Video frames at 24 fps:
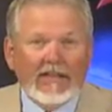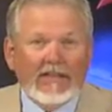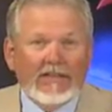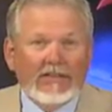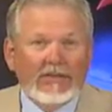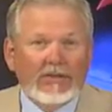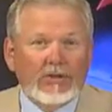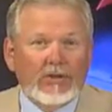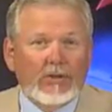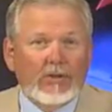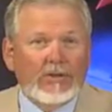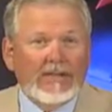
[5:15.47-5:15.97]

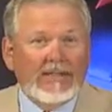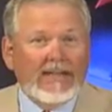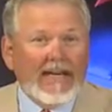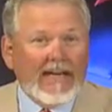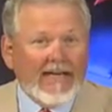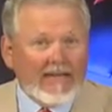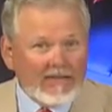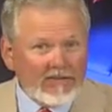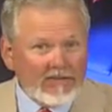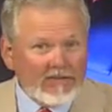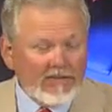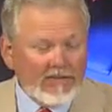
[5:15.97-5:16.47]
So
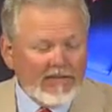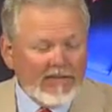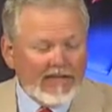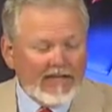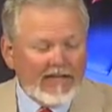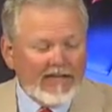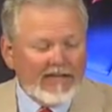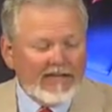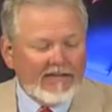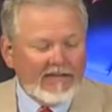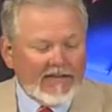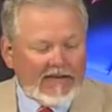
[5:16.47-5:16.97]

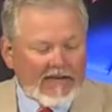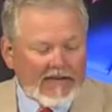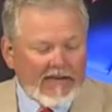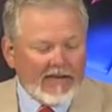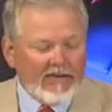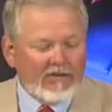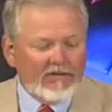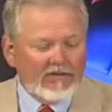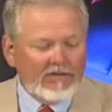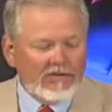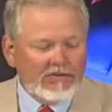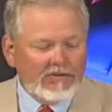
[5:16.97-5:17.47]
yesterday, the
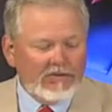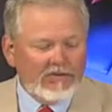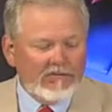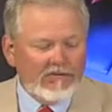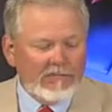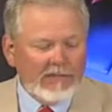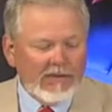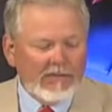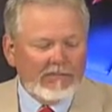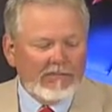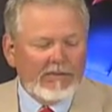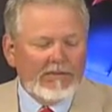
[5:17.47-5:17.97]
House
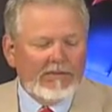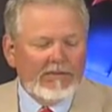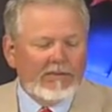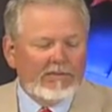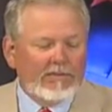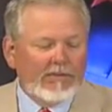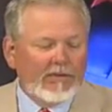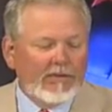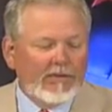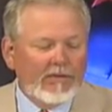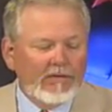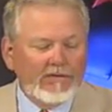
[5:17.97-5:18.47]
members
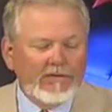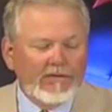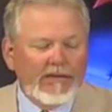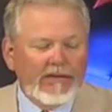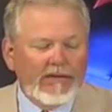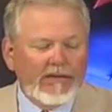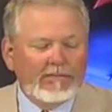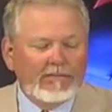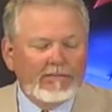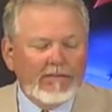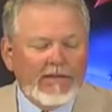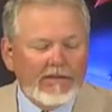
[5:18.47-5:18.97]
approved
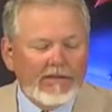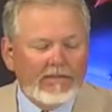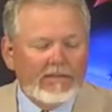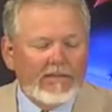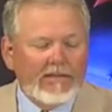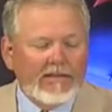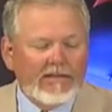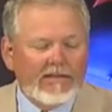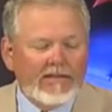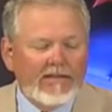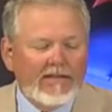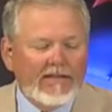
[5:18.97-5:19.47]
an
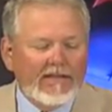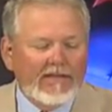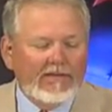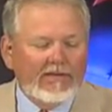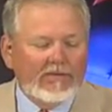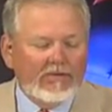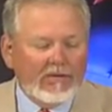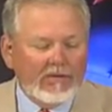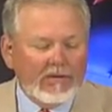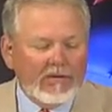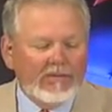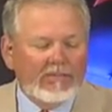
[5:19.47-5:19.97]
amendment
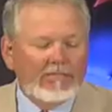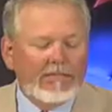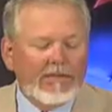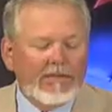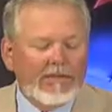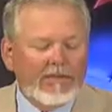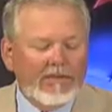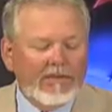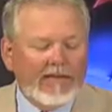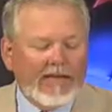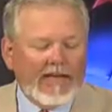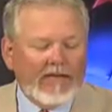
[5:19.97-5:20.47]
to a
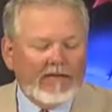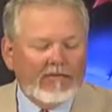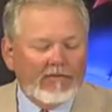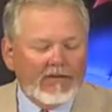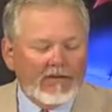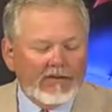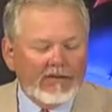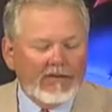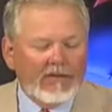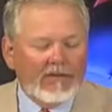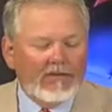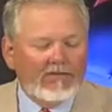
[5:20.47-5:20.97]
bill that
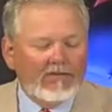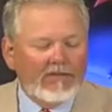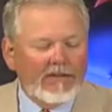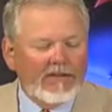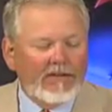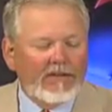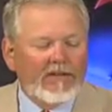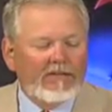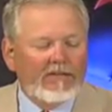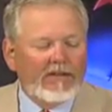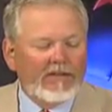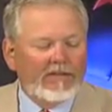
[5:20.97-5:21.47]
originally
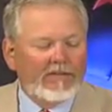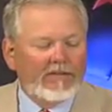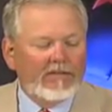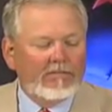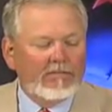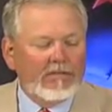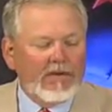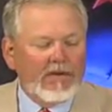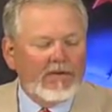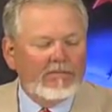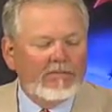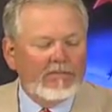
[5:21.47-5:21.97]
redirected
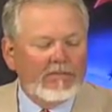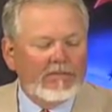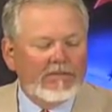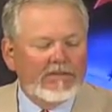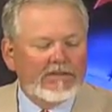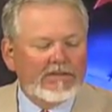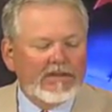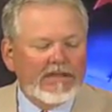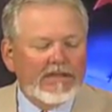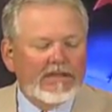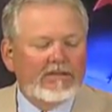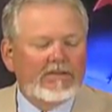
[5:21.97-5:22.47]
money from the
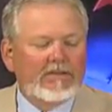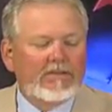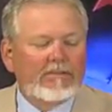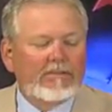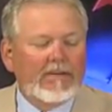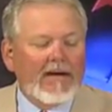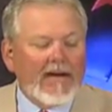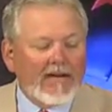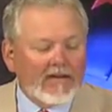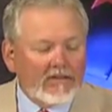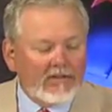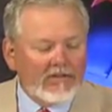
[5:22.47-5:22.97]
state's
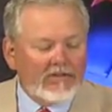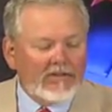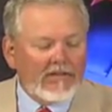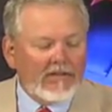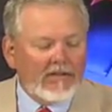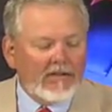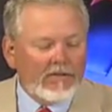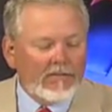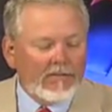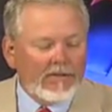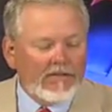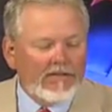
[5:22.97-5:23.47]
tobacco
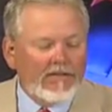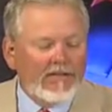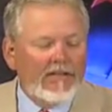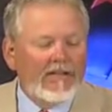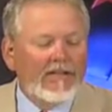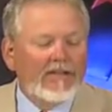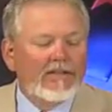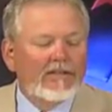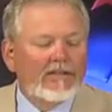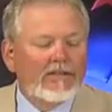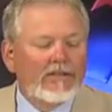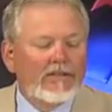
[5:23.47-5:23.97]
settlement
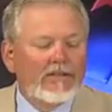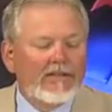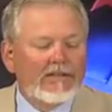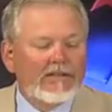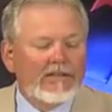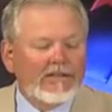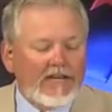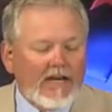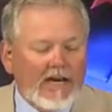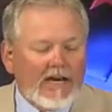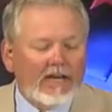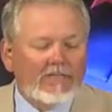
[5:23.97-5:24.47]
to the
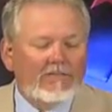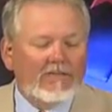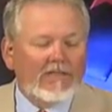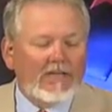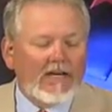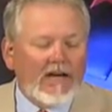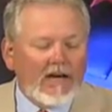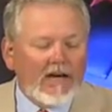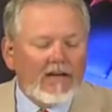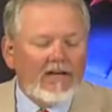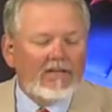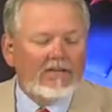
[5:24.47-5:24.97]
Tops
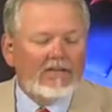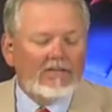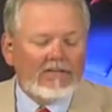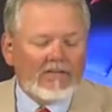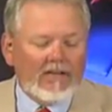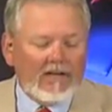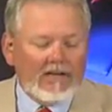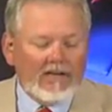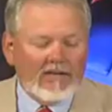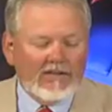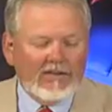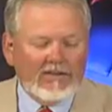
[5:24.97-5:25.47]
College
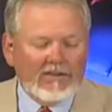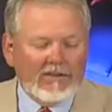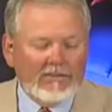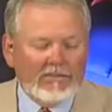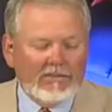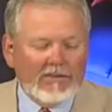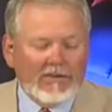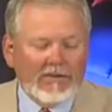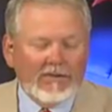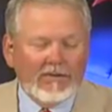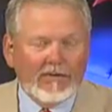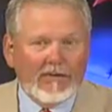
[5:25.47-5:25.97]
Scholarship
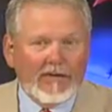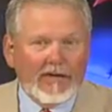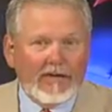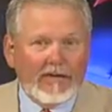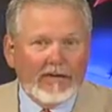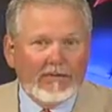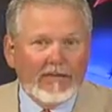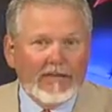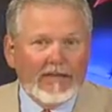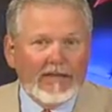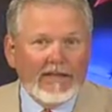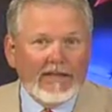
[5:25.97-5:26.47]

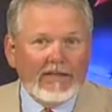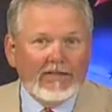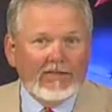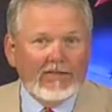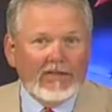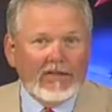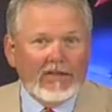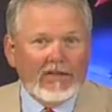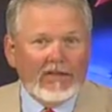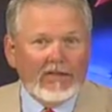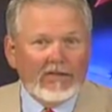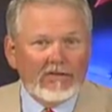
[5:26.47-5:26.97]
Program.
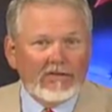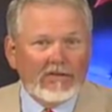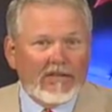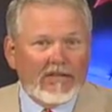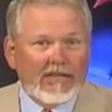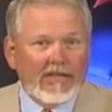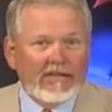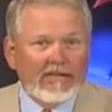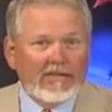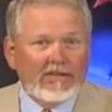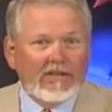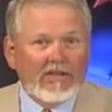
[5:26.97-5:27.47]
So it looks
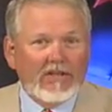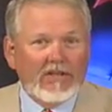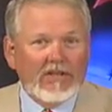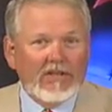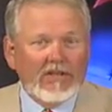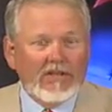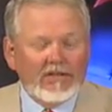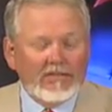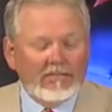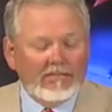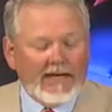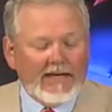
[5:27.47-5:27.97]
like it's going to
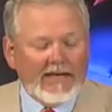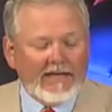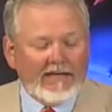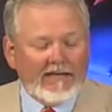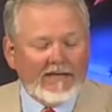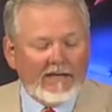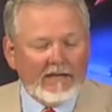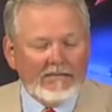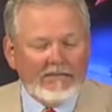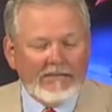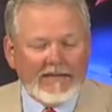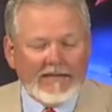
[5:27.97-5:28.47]
come back
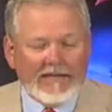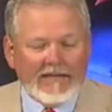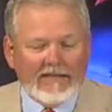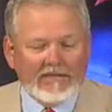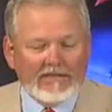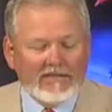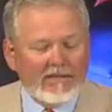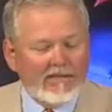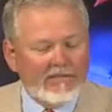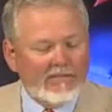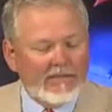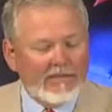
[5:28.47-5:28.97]
up, and that's
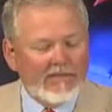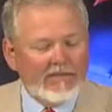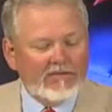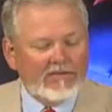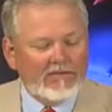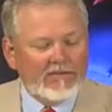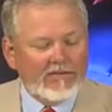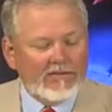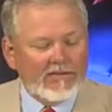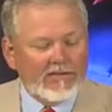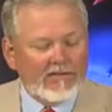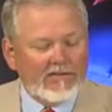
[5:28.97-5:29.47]
going to be
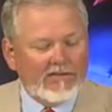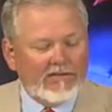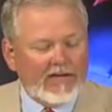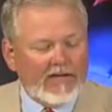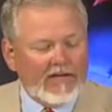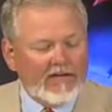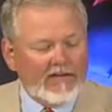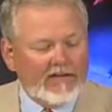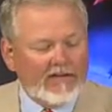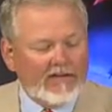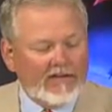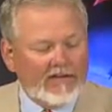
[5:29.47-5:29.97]
interesting of how
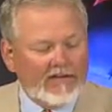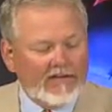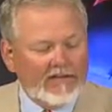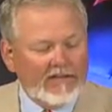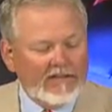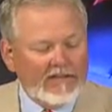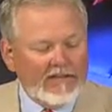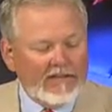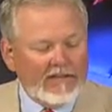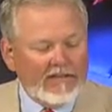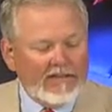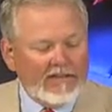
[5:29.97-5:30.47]
they're going to,
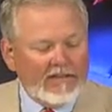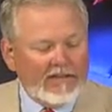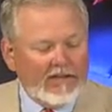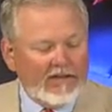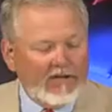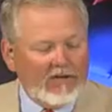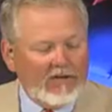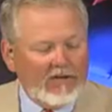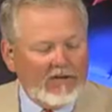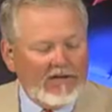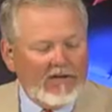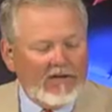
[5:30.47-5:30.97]
you
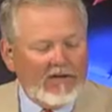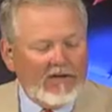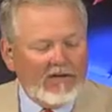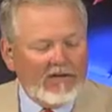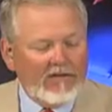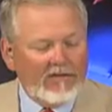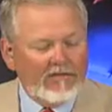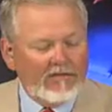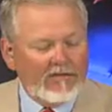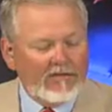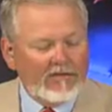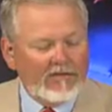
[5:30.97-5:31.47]
know, get all
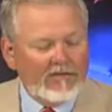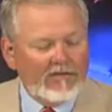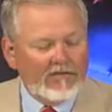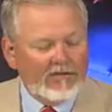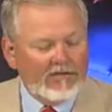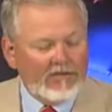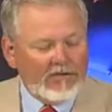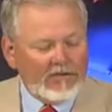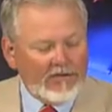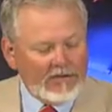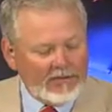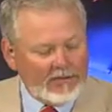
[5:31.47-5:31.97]
of this
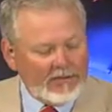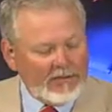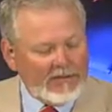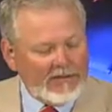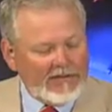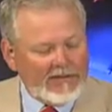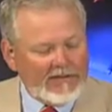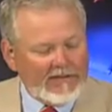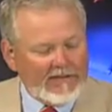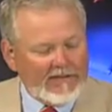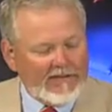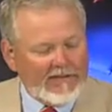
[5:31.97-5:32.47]
through.
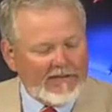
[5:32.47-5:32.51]
And